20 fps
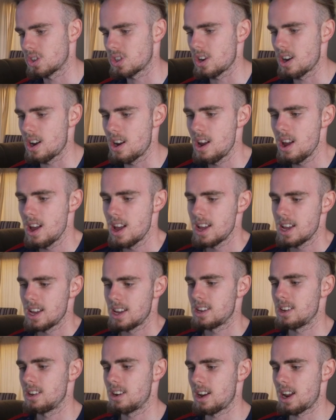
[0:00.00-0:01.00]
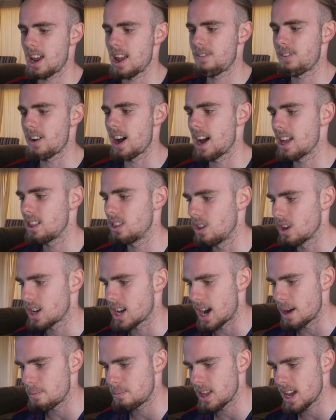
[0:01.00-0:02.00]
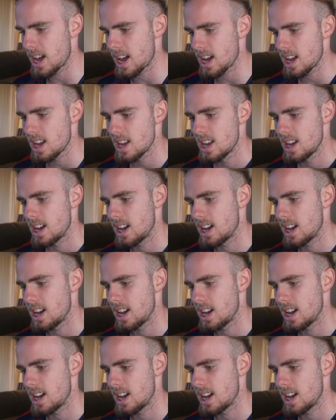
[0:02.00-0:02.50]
So, you know, if I look up there,